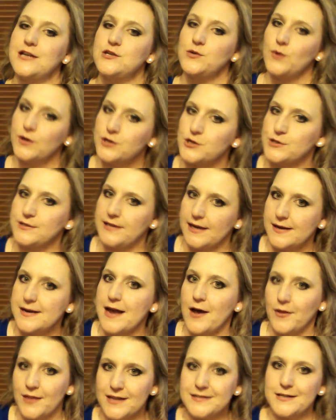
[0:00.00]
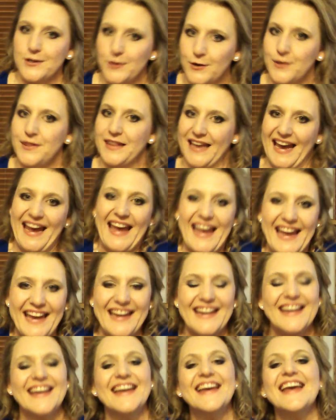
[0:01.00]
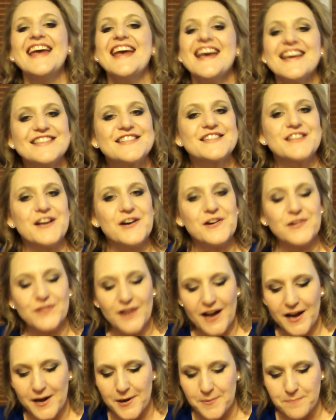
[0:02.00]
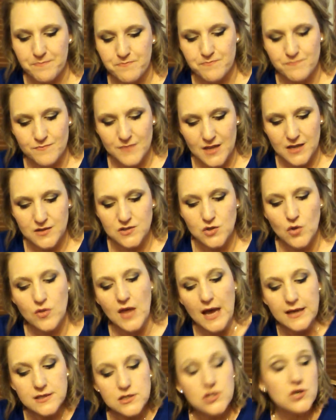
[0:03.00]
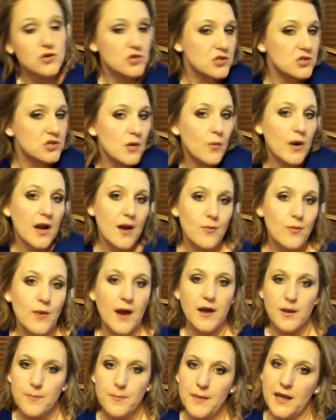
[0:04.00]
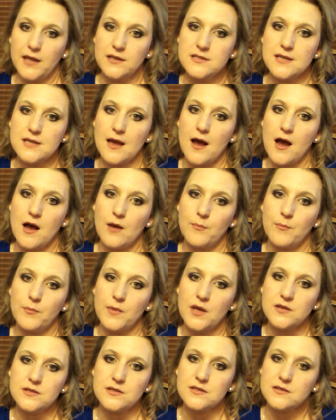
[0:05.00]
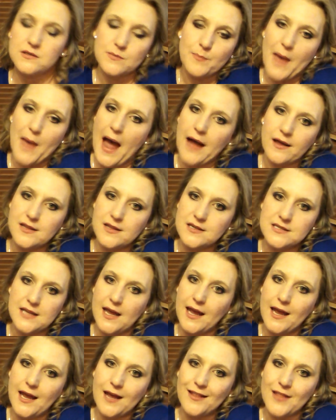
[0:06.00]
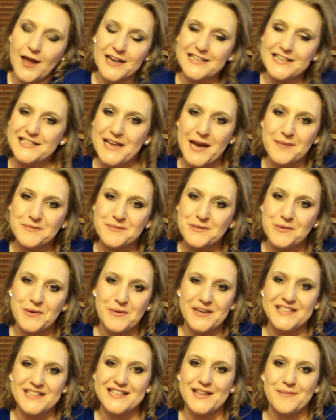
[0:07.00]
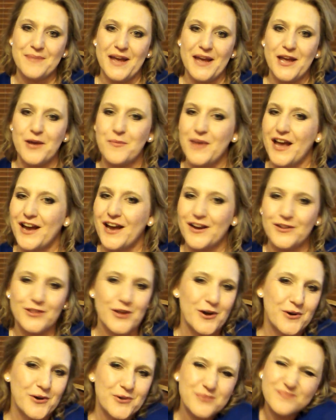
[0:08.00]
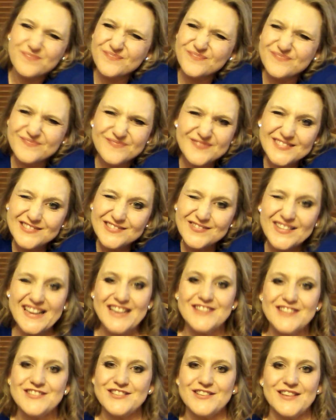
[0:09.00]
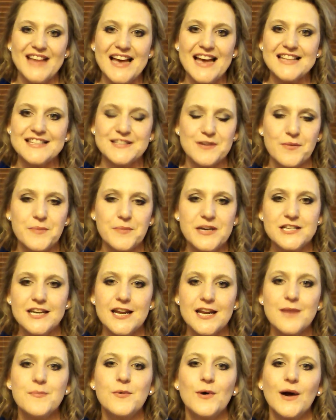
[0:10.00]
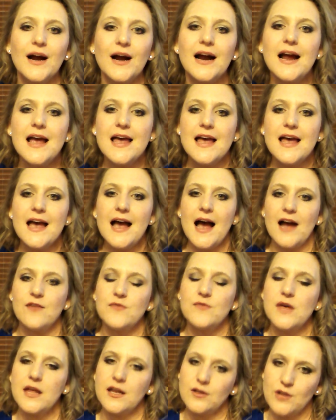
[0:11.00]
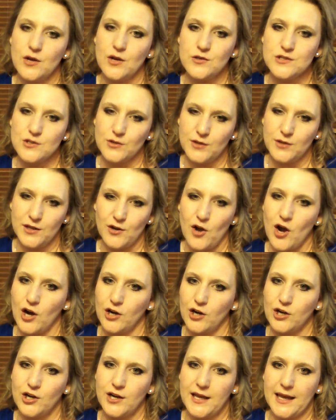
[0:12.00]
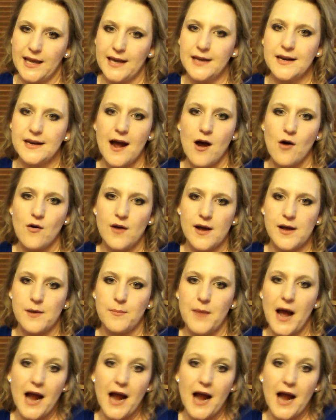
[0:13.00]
I do understand now that's a good thing. So that's usually what I recommend. Back in the day, a lot of times we went to the bank and we got a loan. We don't do that so much anymore. I feel like loans are a little harder to get now.